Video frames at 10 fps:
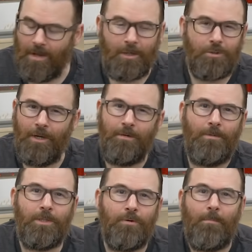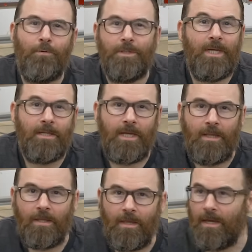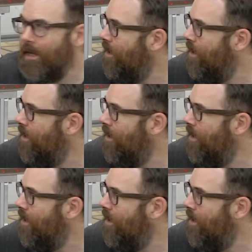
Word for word: Not trying to misrepresent anything.